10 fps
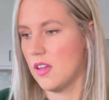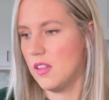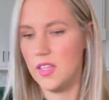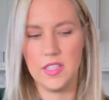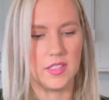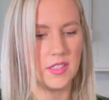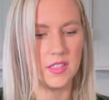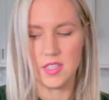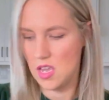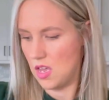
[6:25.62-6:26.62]
let's
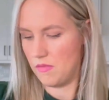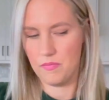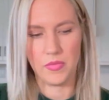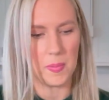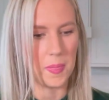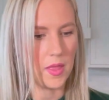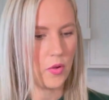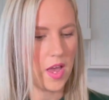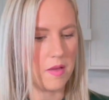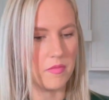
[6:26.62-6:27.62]
see.
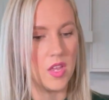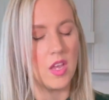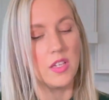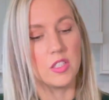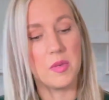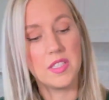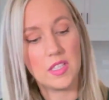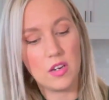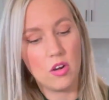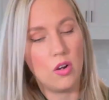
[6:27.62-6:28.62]
Okay, so my
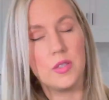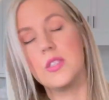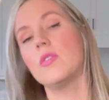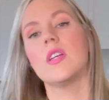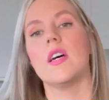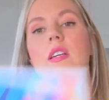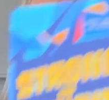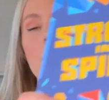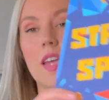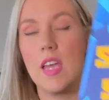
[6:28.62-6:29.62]
son also
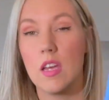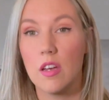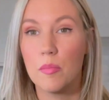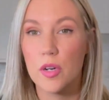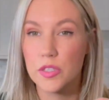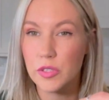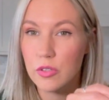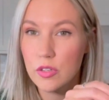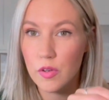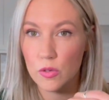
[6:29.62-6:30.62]
does a
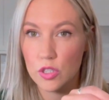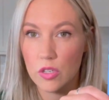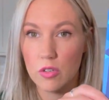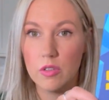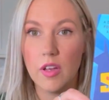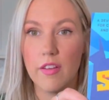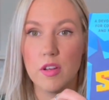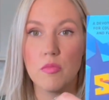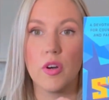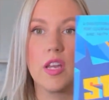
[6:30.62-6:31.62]
personal devotional
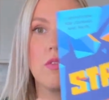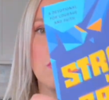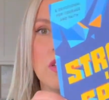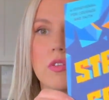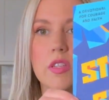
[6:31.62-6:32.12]
every morning. We've been doing